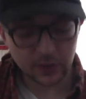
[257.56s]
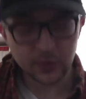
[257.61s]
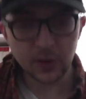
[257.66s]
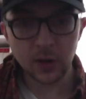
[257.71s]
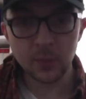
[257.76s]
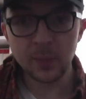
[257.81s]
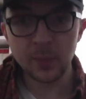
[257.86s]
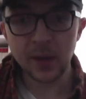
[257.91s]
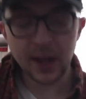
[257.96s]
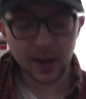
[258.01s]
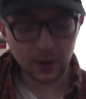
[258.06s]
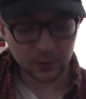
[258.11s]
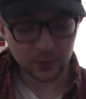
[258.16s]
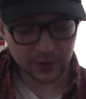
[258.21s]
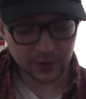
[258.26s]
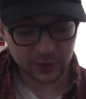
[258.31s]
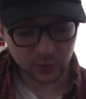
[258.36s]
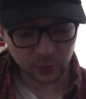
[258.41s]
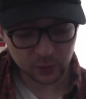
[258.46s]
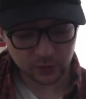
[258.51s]
"about,"
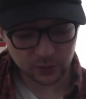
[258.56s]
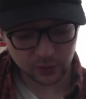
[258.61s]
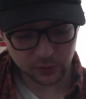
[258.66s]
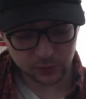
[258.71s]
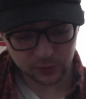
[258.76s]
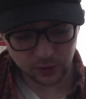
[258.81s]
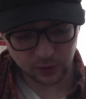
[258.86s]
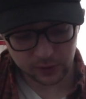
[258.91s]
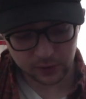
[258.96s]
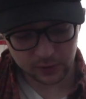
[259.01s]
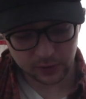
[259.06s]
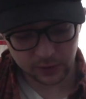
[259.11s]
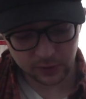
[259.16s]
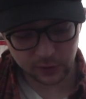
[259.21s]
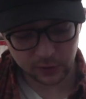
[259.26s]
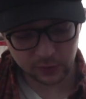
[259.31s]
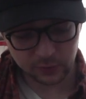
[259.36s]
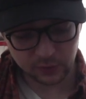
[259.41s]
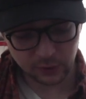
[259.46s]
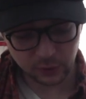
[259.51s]
that's when you start
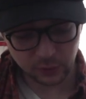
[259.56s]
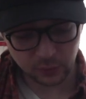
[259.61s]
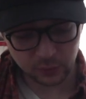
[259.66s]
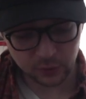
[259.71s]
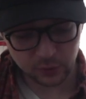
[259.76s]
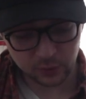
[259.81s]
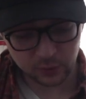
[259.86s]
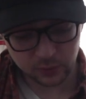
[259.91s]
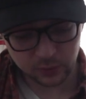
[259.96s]
this little move.